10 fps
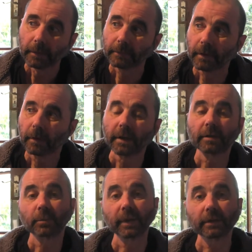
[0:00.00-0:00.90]
So in
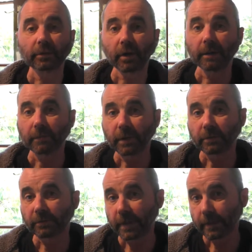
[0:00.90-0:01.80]
the meantime, like
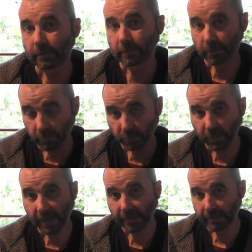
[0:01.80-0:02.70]
with that little
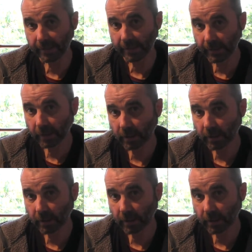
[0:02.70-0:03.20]
part there,